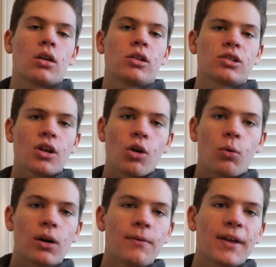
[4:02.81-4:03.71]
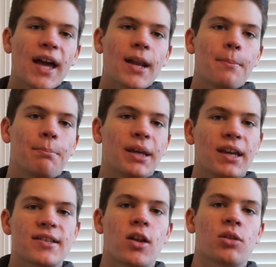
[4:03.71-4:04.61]
So one of the kind of
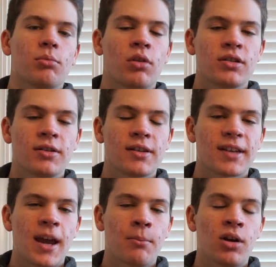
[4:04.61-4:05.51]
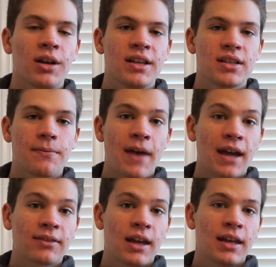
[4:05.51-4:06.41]
big selling points to this camera is the
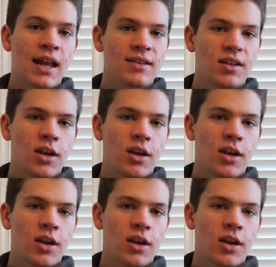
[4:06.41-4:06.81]
fact that it has